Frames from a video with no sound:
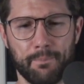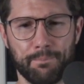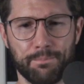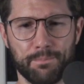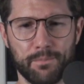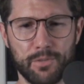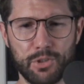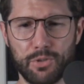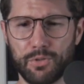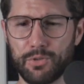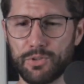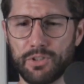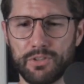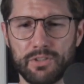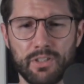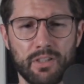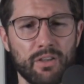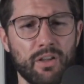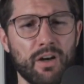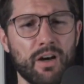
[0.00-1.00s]
So there's just a
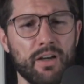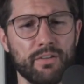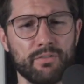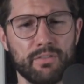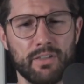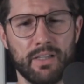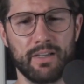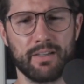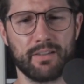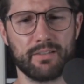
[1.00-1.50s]
lot of like